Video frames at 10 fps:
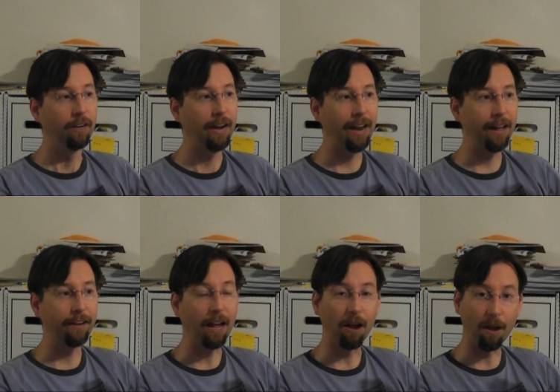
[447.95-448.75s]

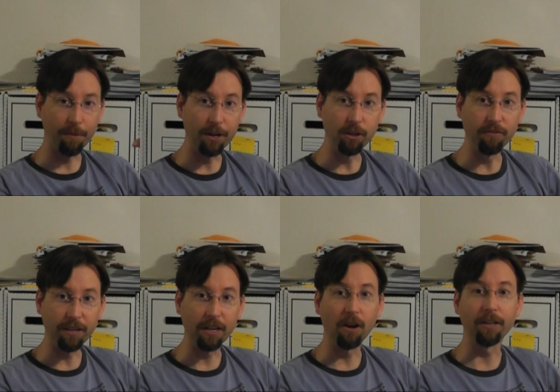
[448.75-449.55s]
And I, am going to do a
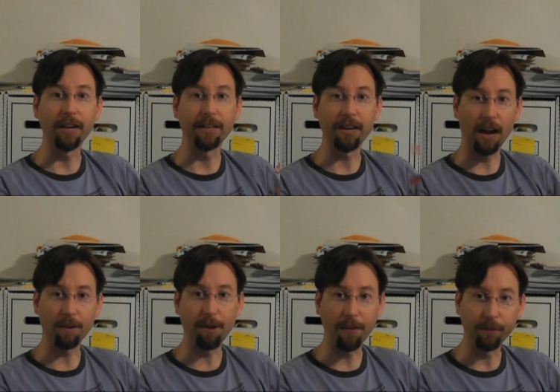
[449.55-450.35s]
video and, and, talk
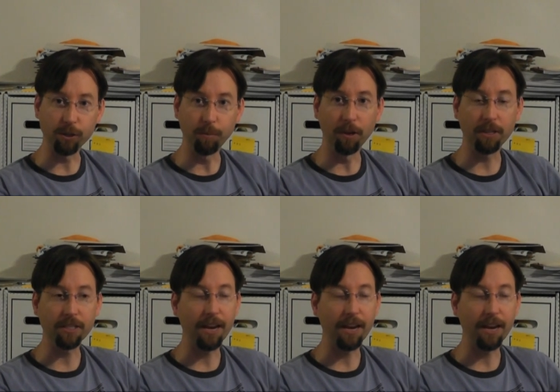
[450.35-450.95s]
about those books.